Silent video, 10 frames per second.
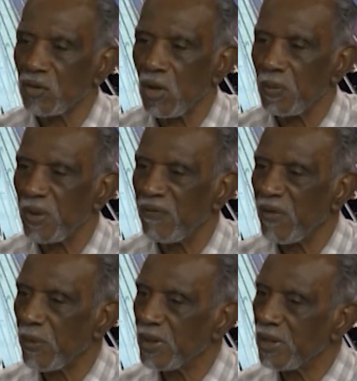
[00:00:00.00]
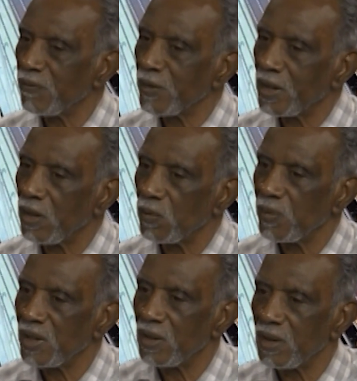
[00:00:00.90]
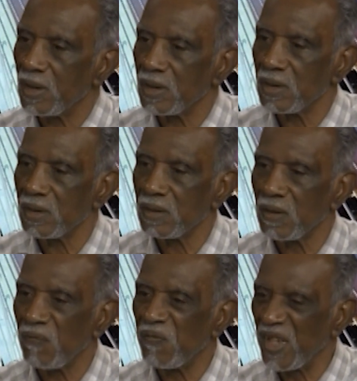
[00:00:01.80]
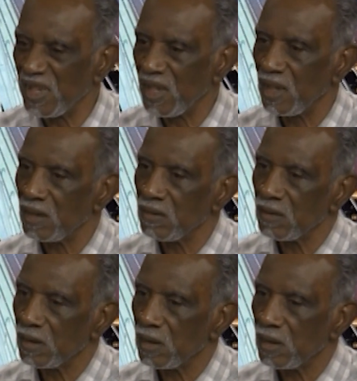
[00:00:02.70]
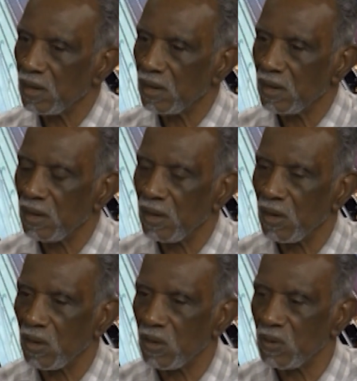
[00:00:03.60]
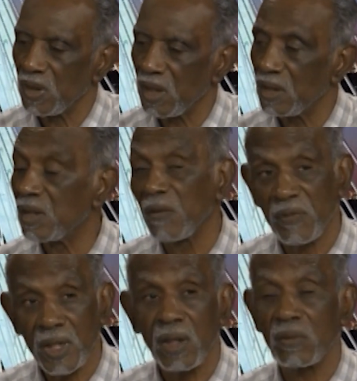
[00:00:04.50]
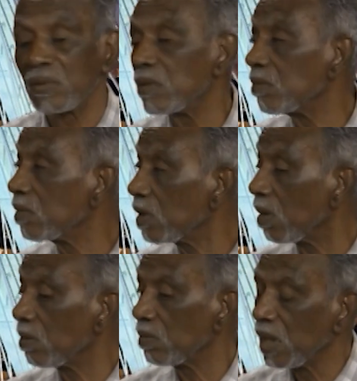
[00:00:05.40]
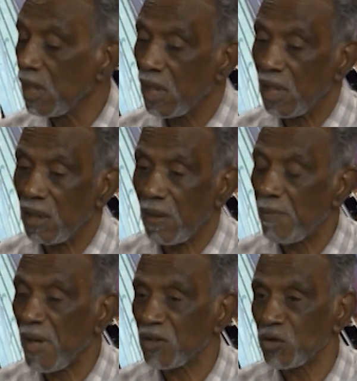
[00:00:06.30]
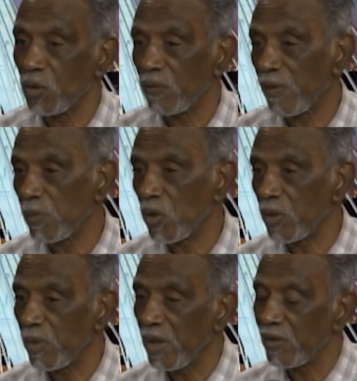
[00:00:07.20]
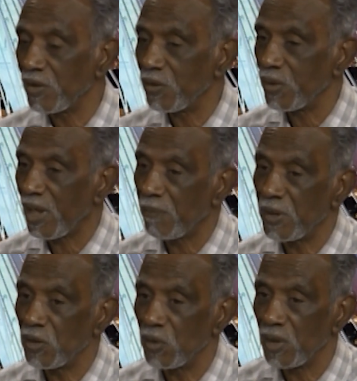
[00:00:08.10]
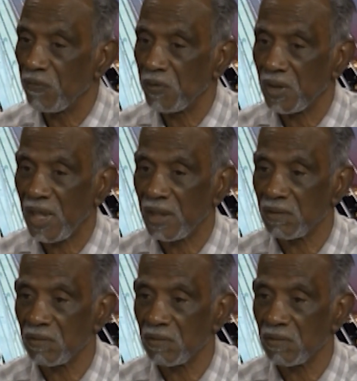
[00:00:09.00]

going to be very difficult because funding, you know, is difficult. So I'm not sure if I'm going to be able to do it. I've been doing it for like